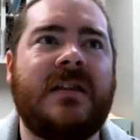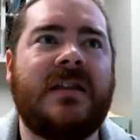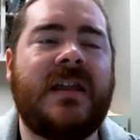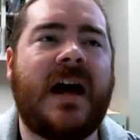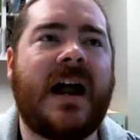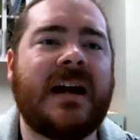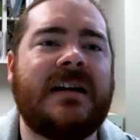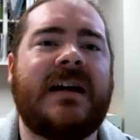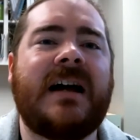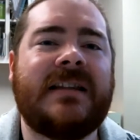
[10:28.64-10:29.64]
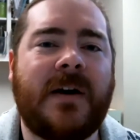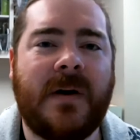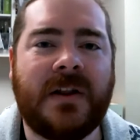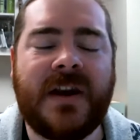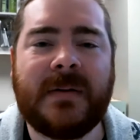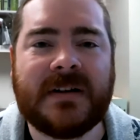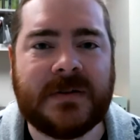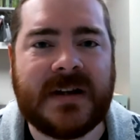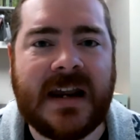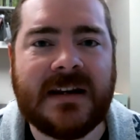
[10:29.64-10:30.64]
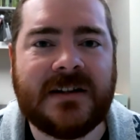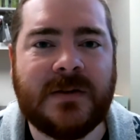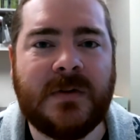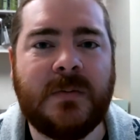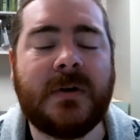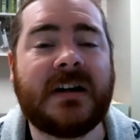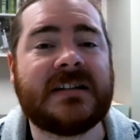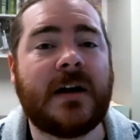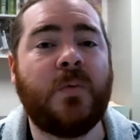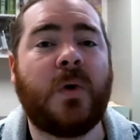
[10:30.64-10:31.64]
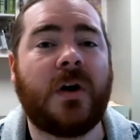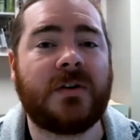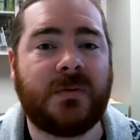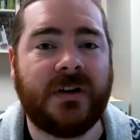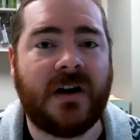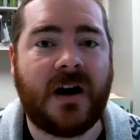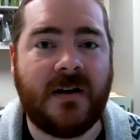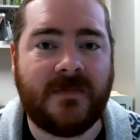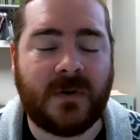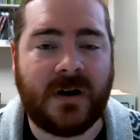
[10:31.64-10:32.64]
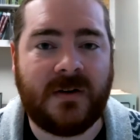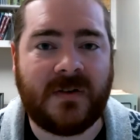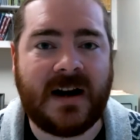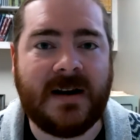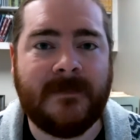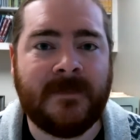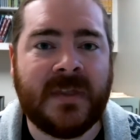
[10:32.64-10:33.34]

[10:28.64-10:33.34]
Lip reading: that I got that wealth not because it was handed to me, but because I worked really hard for it, right?